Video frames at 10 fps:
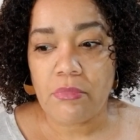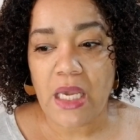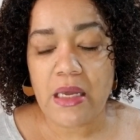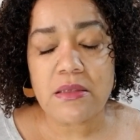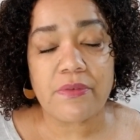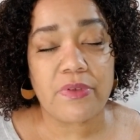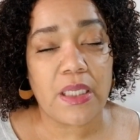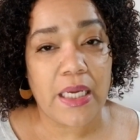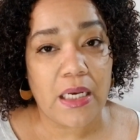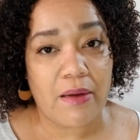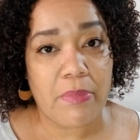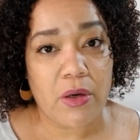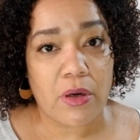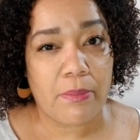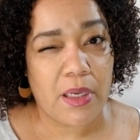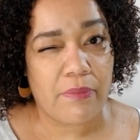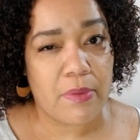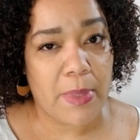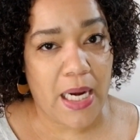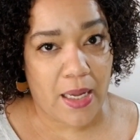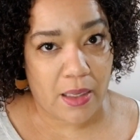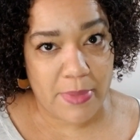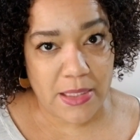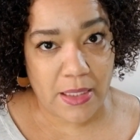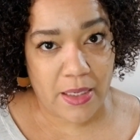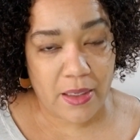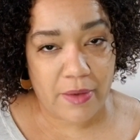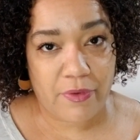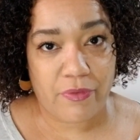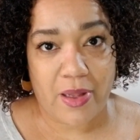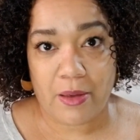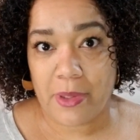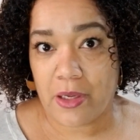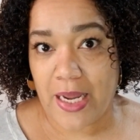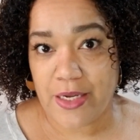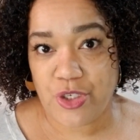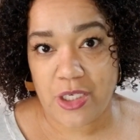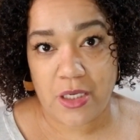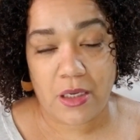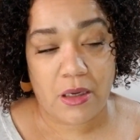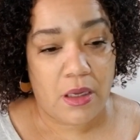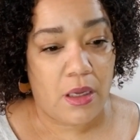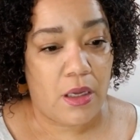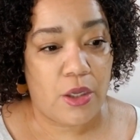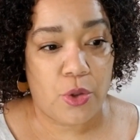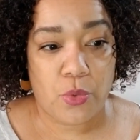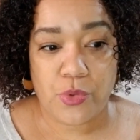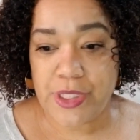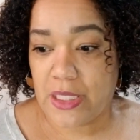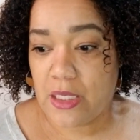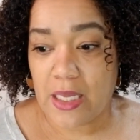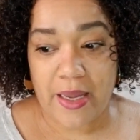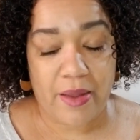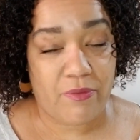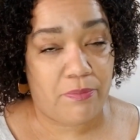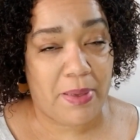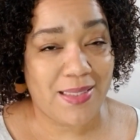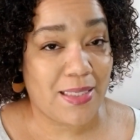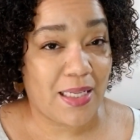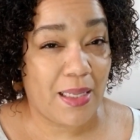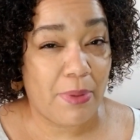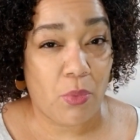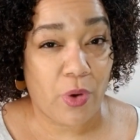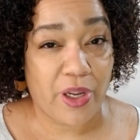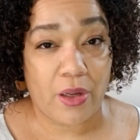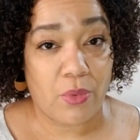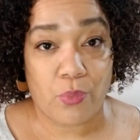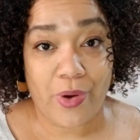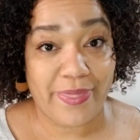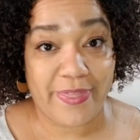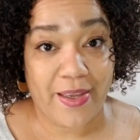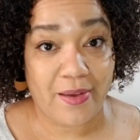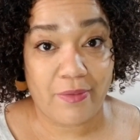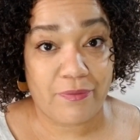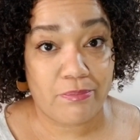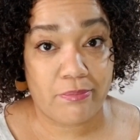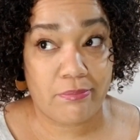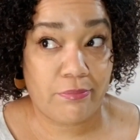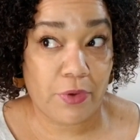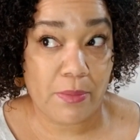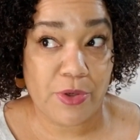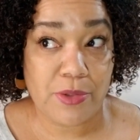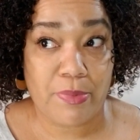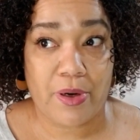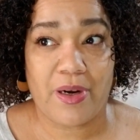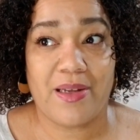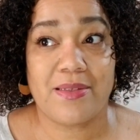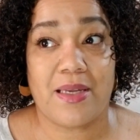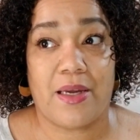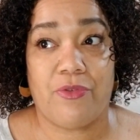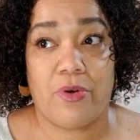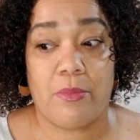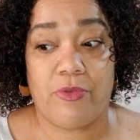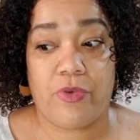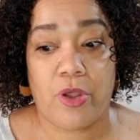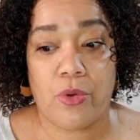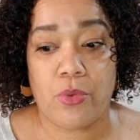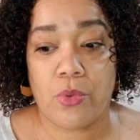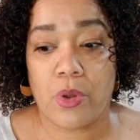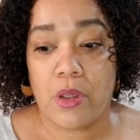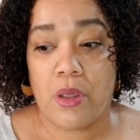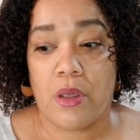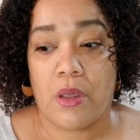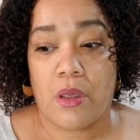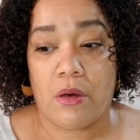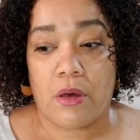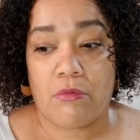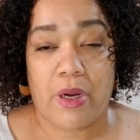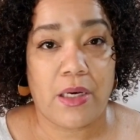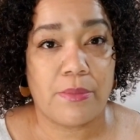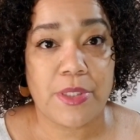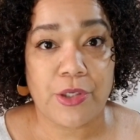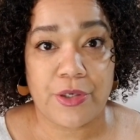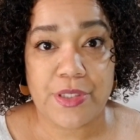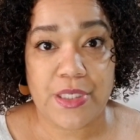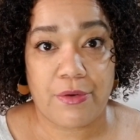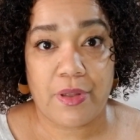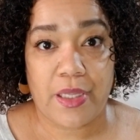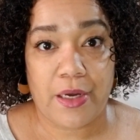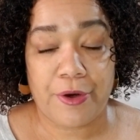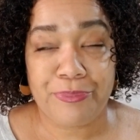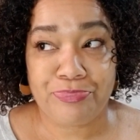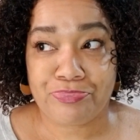As of late, I've been on a bit of a monogamous kick. If you follow me on IG, you see I have basically been working on one thing for the most part, aside from a few random starts here and there.